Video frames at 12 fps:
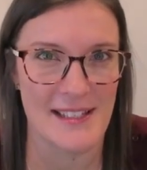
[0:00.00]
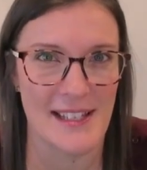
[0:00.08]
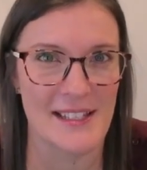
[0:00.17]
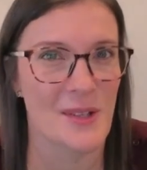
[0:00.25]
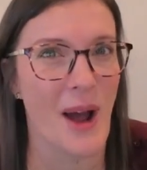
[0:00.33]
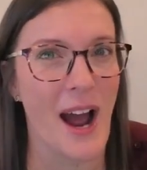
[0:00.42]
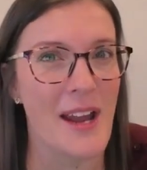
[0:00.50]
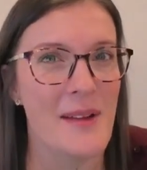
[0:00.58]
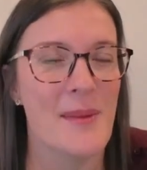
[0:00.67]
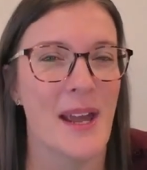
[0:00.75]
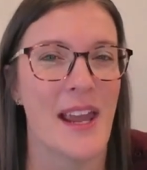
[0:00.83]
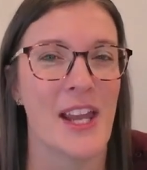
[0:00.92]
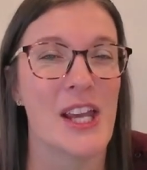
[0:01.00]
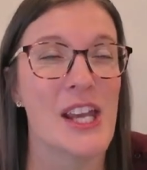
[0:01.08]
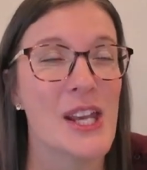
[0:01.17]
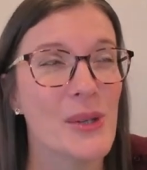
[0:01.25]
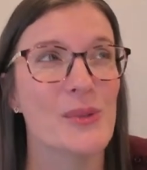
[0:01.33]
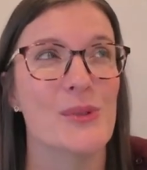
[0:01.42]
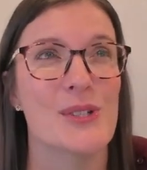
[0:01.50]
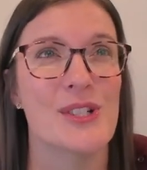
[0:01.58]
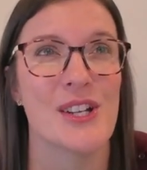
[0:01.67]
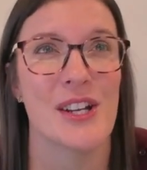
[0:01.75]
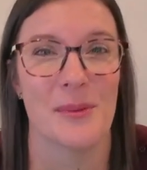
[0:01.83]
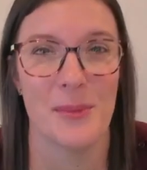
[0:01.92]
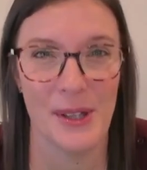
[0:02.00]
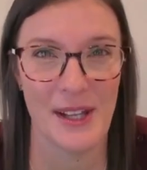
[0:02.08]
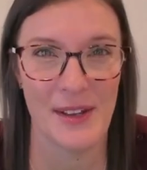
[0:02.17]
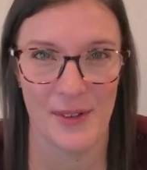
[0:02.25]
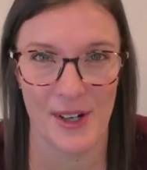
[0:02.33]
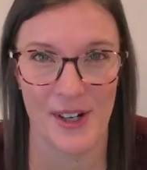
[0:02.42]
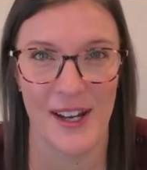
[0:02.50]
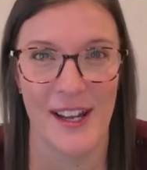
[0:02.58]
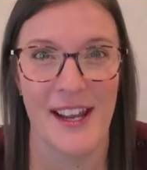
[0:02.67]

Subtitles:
And so I am a huge believer